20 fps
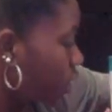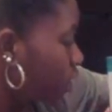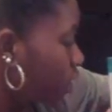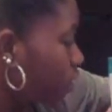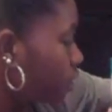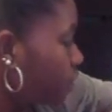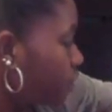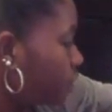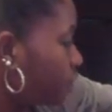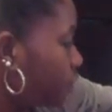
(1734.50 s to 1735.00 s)

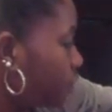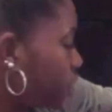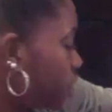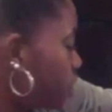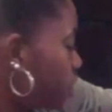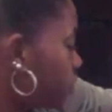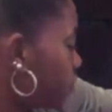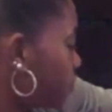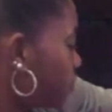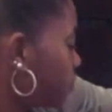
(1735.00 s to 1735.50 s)

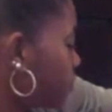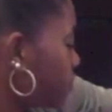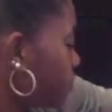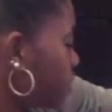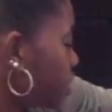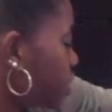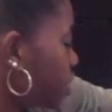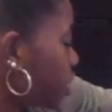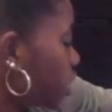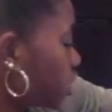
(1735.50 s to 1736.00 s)
nifty
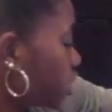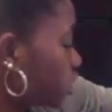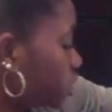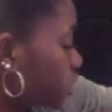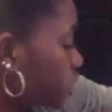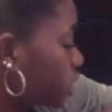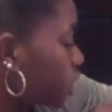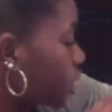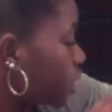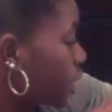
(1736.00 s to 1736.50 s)
because
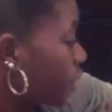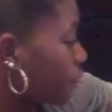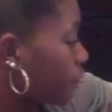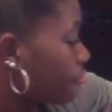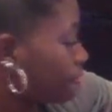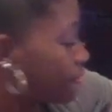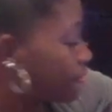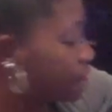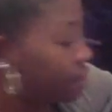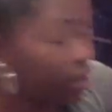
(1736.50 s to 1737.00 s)

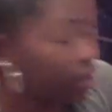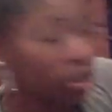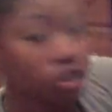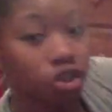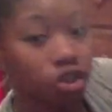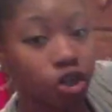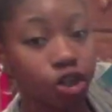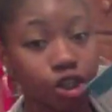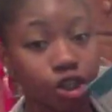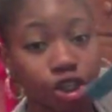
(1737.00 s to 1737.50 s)
the
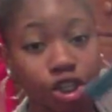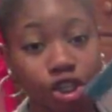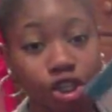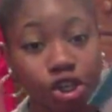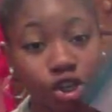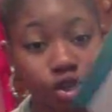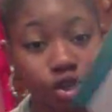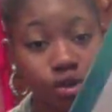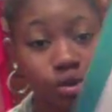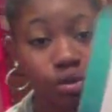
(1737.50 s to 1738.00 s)
things are
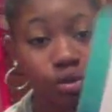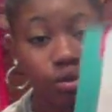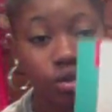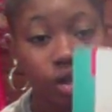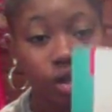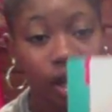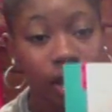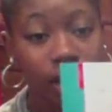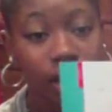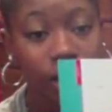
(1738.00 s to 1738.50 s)

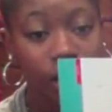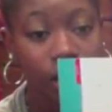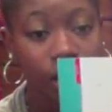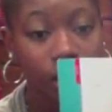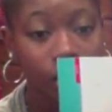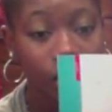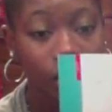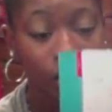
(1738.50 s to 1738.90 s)
huge, like